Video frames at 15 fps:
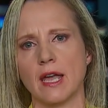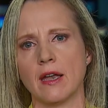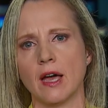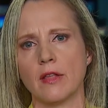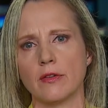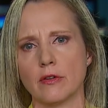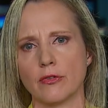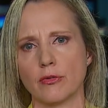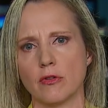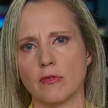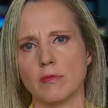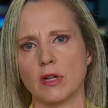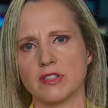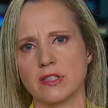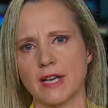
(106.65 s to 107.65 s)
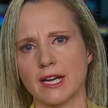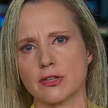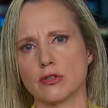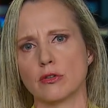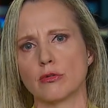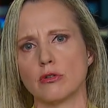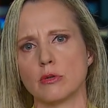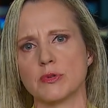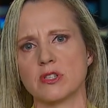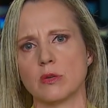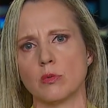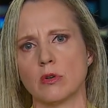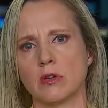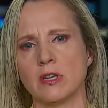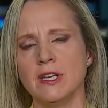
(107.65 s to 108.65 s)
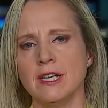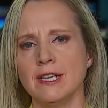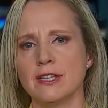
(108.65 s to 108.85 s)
and other sort of multinational groups that were